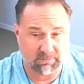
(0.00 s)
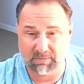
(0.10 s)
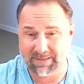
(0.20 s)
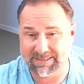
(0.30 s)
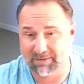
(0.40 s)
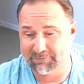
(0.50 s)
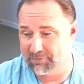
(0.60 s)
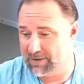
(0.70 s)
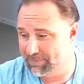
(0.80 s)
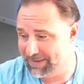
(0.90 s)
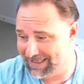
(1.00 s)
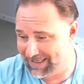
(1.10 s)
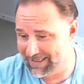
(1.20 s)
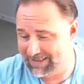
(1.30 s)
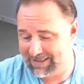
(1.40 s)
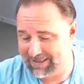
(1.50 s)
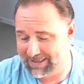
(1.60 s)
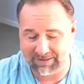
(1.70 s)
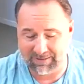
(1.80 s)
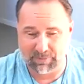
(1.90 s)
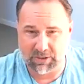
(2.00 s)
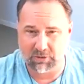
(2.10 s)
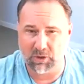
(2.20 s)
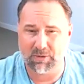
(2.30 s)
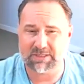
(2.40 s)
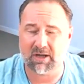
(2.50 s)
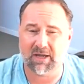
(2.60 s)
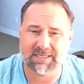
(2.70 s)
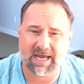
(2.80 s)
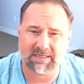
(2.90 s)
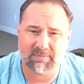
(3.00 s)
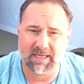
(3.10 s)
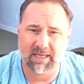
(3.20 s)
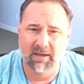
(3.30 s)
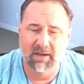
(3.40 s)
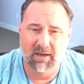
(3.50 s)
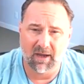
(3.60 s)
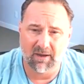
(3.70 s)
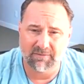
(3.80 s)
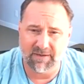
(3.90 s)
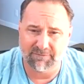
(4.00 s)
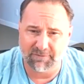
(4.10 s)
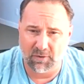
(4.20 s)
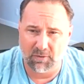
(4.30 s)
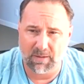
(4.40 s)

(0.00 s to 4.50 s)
to bring my telephone up again, um, but you can always contact me uh, via phone.